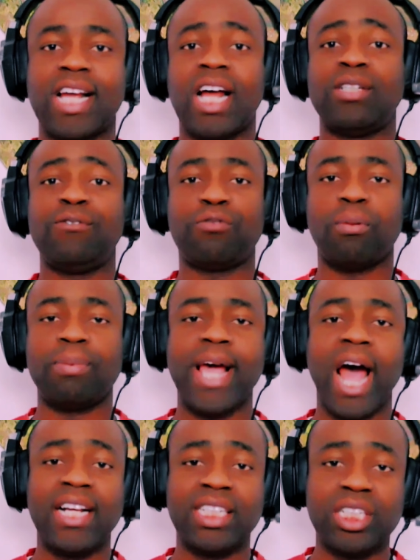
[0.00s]
starting from
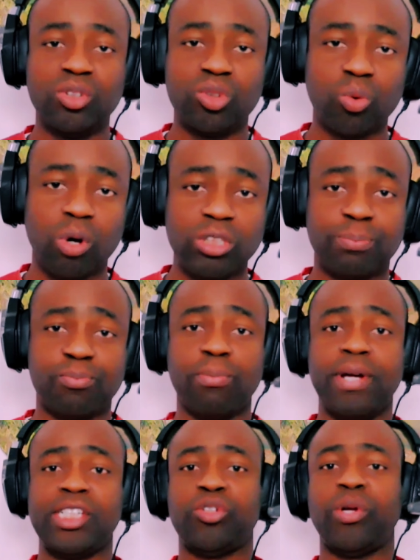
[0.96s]
guiding you towards the
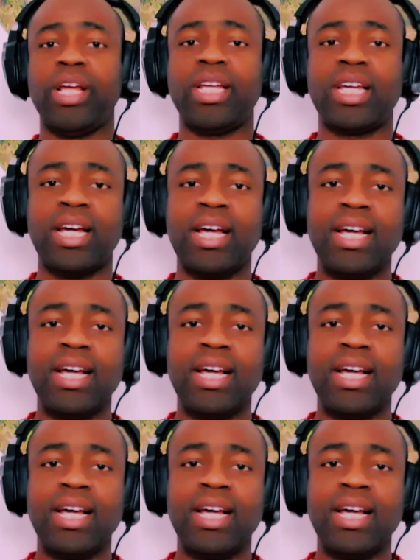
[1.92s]
Prometric,